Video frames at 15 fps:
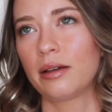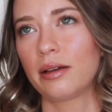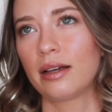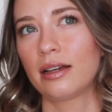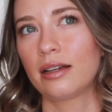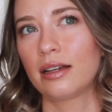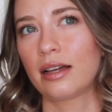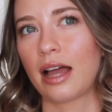
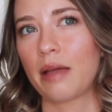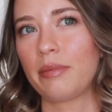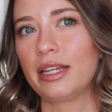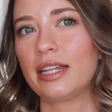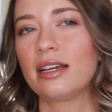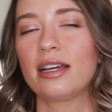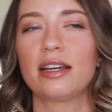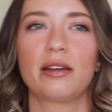I
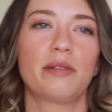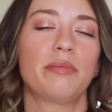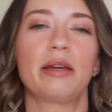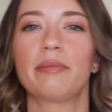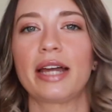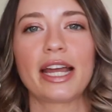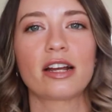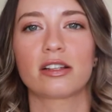mean, it
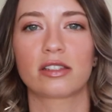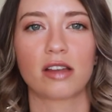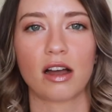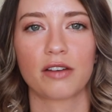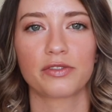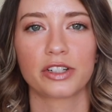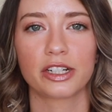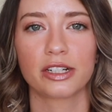made my hair
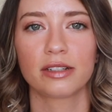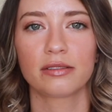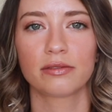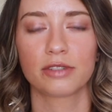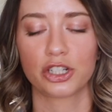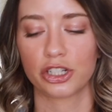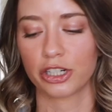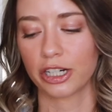softer,
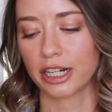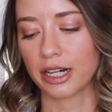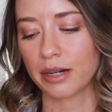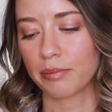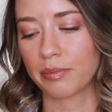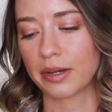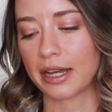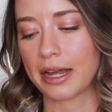
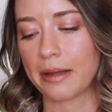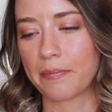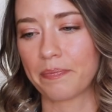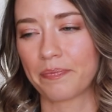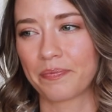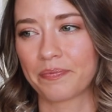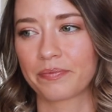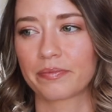sure, but
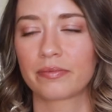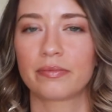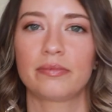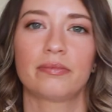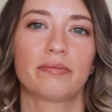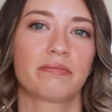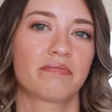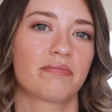
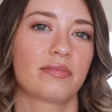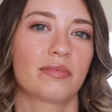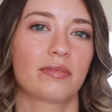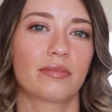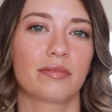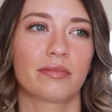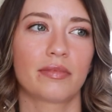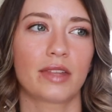
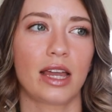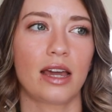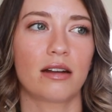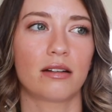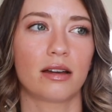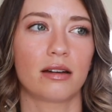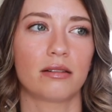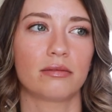I
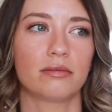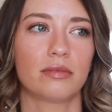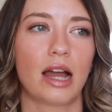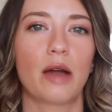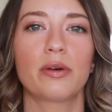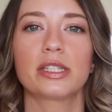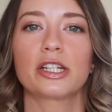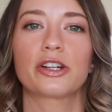don't know.
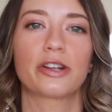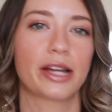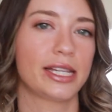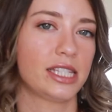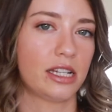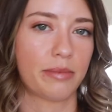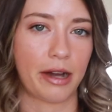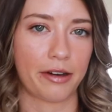I wasn't
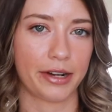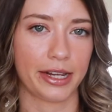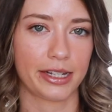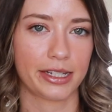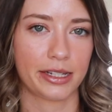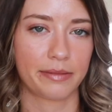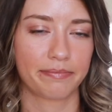crazy about it.